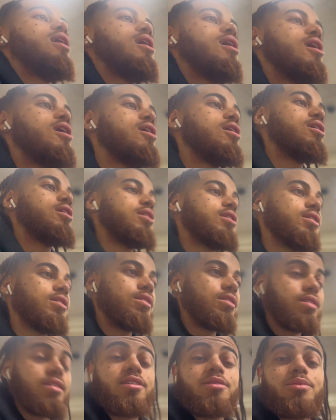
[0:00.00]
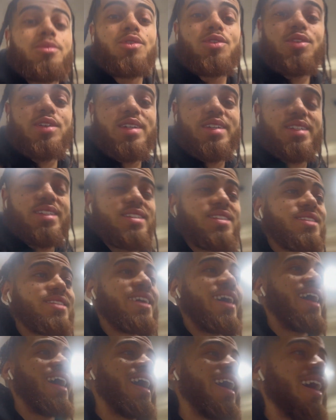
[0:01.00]
Oh, your boy is
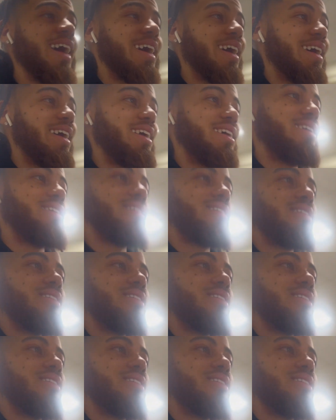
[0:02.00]
tired.